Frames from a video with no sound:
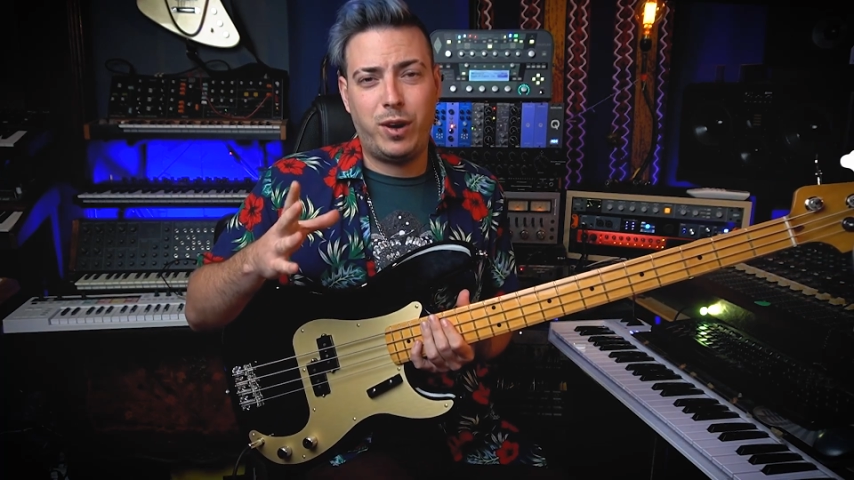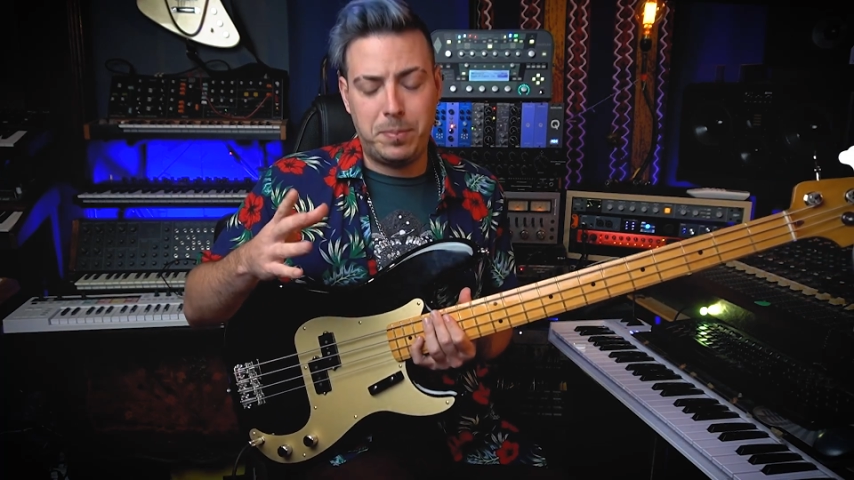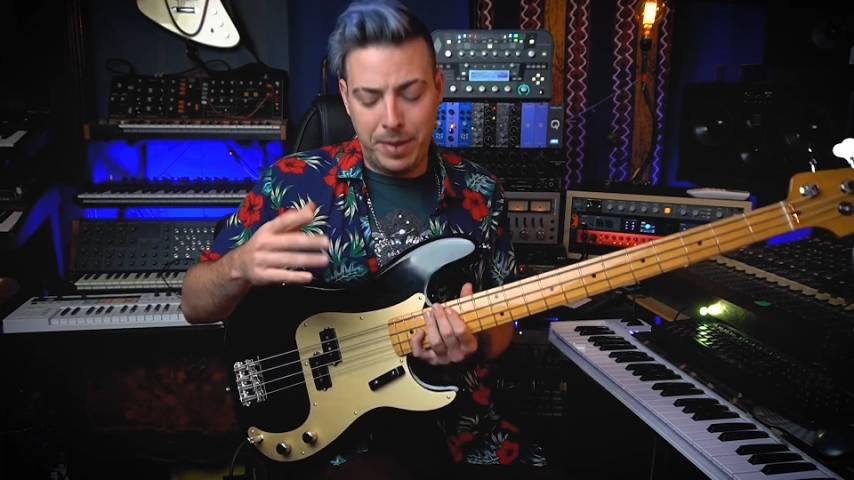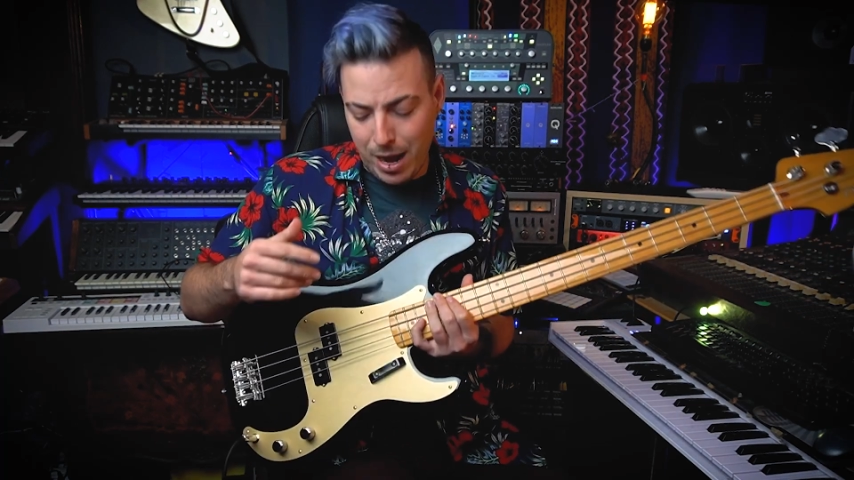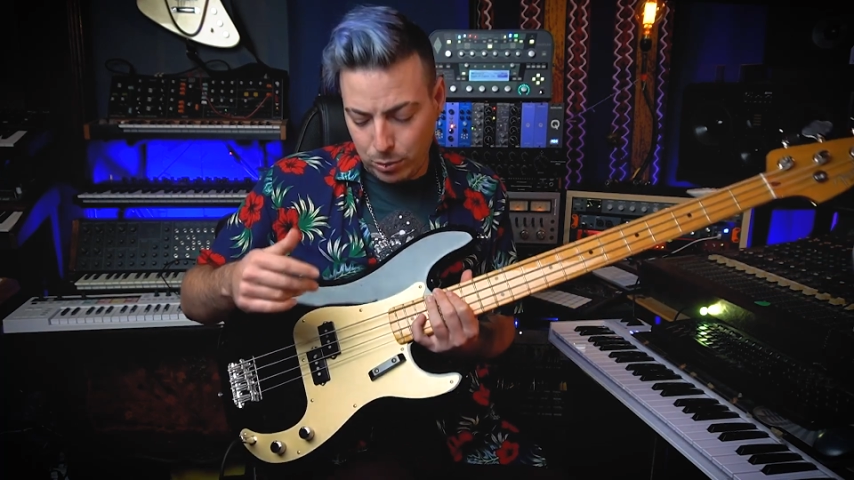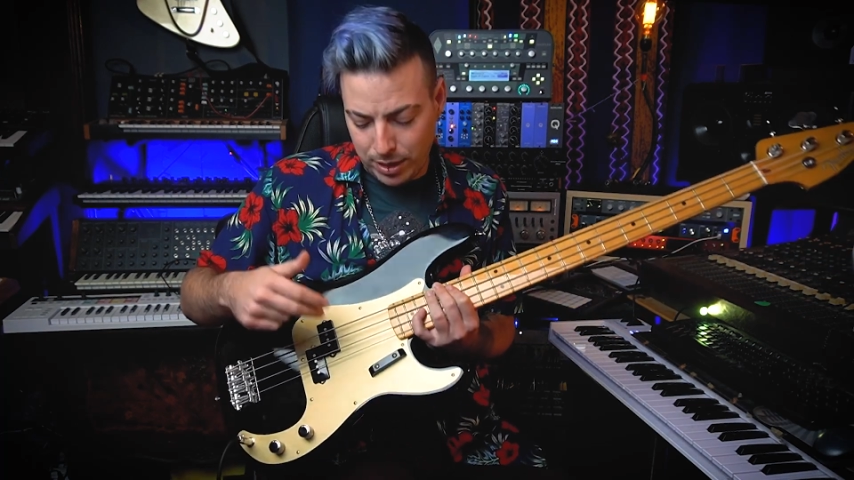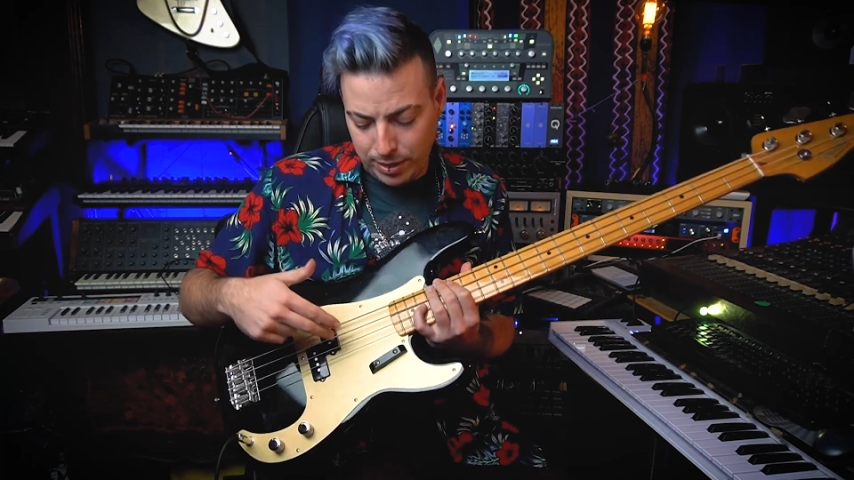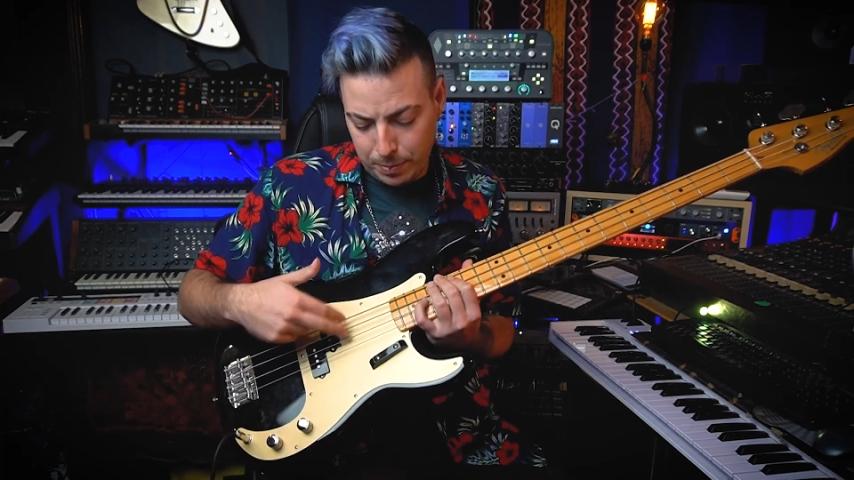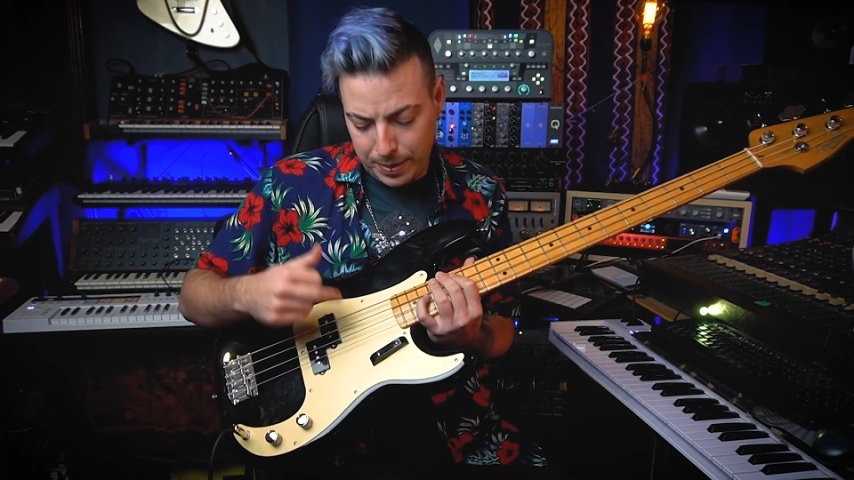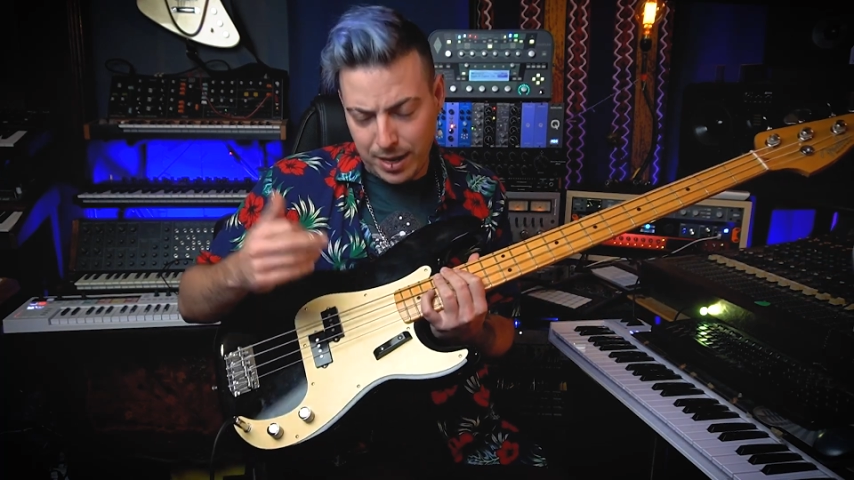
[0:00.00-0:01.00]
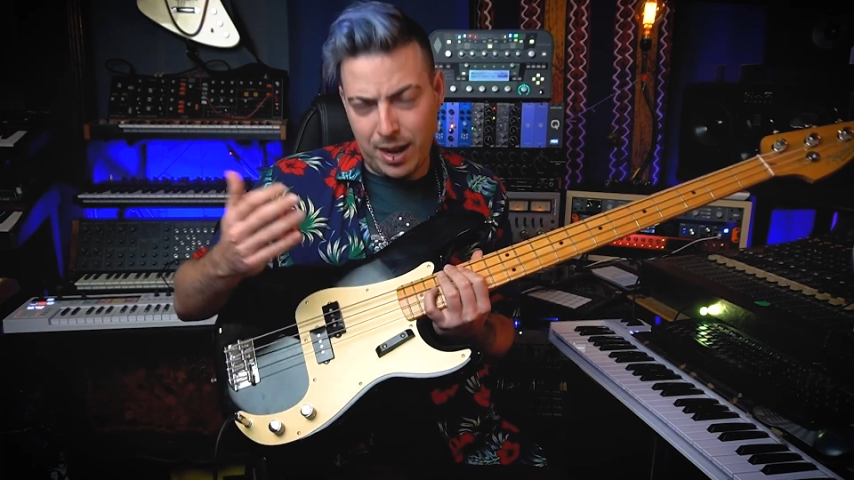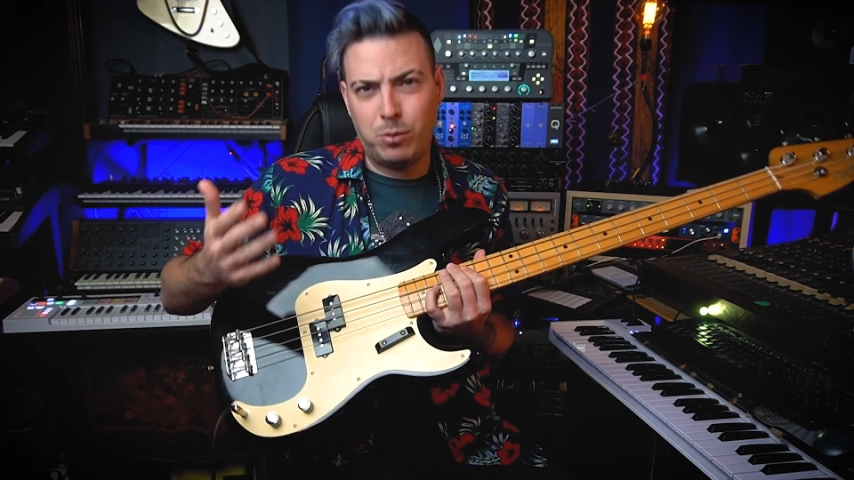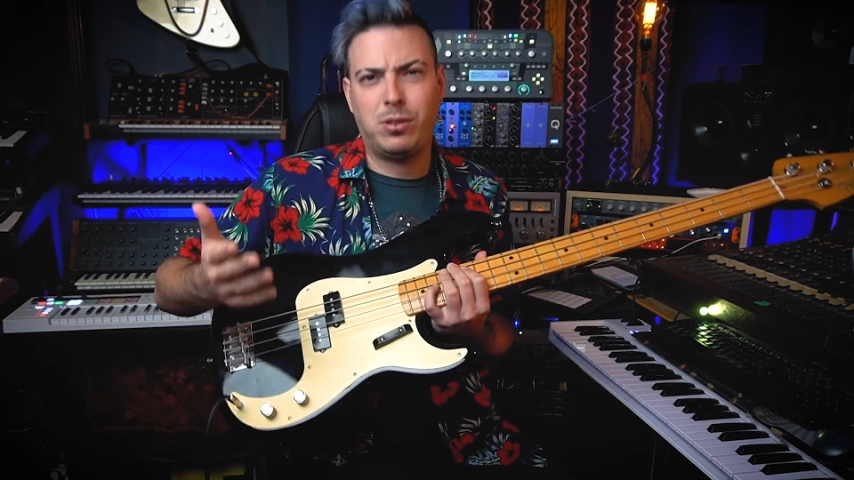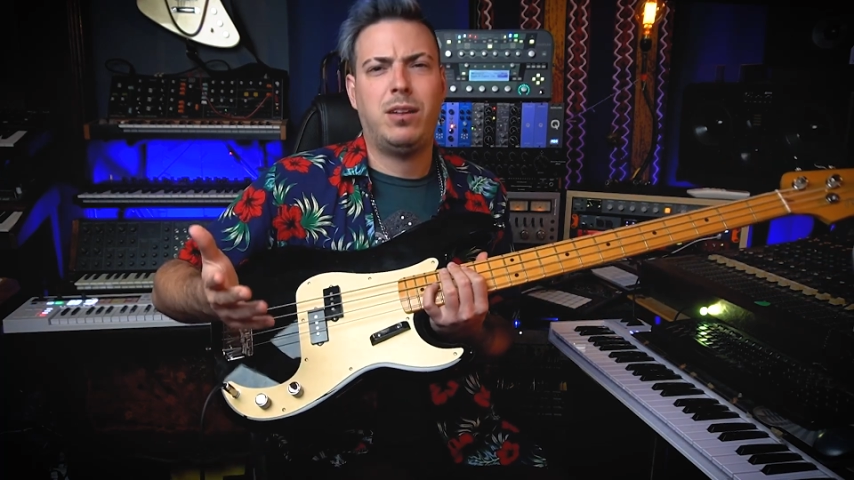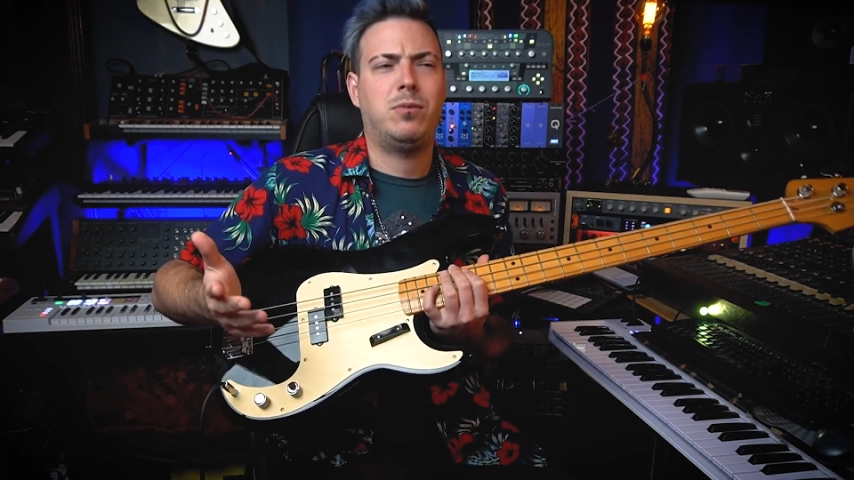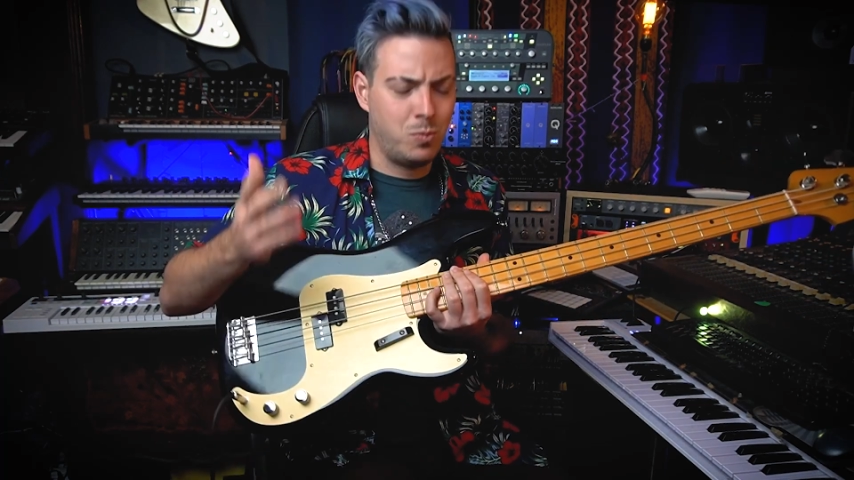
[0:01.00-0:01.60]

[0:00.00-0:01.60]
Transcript: freaked me out a little bit, I was like,